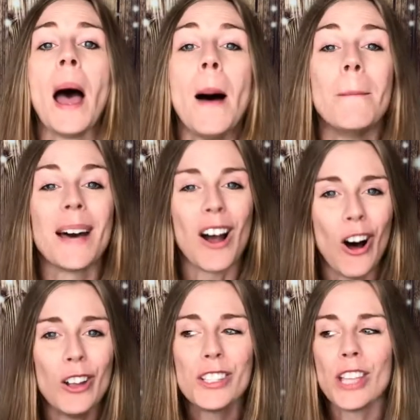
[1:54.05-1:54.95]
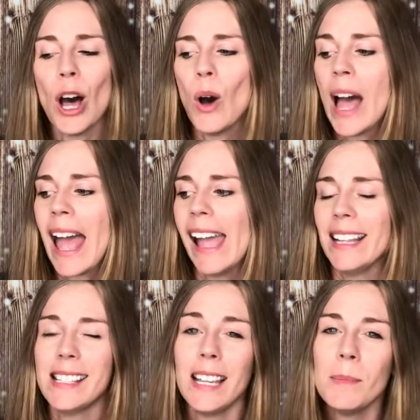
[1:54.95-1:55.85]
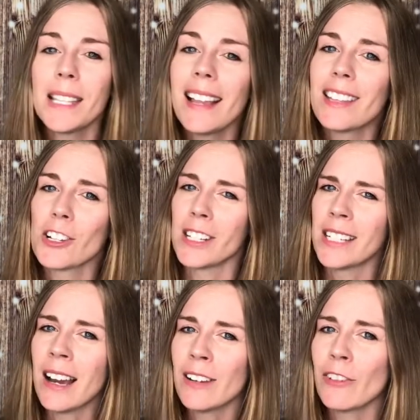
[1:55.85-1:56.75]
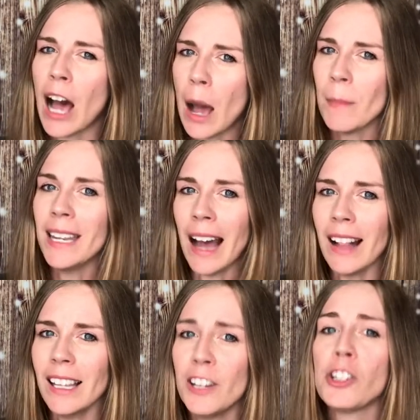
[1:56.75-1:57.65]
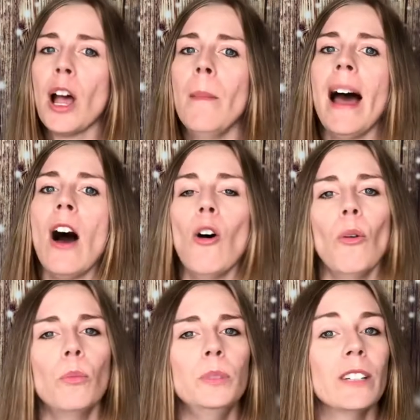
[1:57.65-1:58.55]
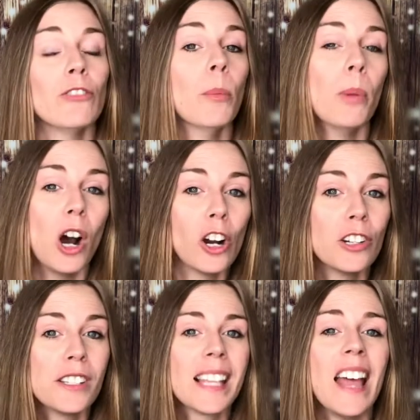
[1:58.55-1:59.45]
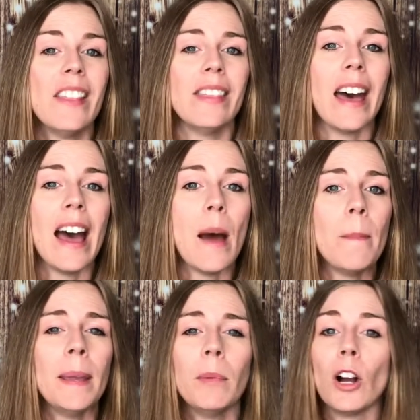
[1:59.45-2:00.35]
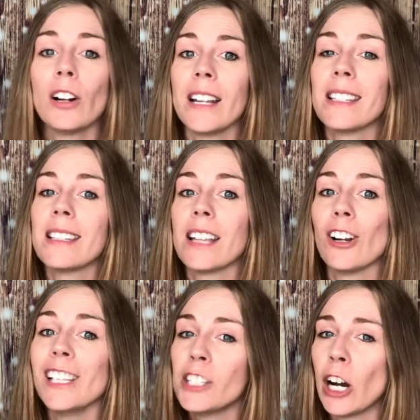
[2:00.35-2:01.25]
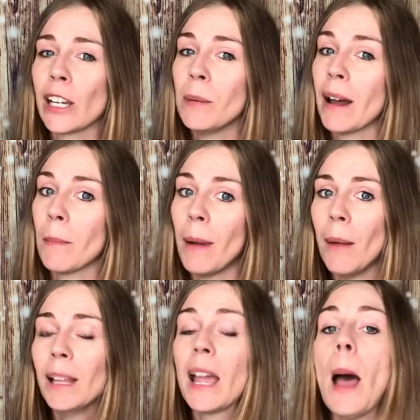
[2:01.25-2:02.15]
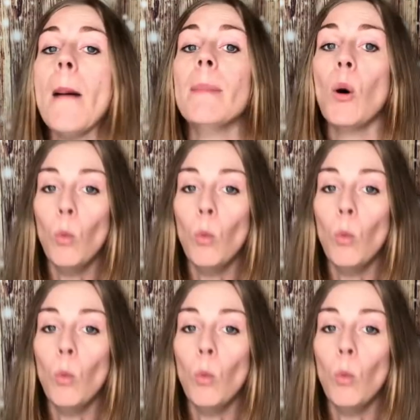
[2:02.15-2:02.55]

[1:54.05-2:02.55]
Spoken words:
but also it seems like there's a ton of common knowledge about different barns that people aren't necessarily talking about in public, but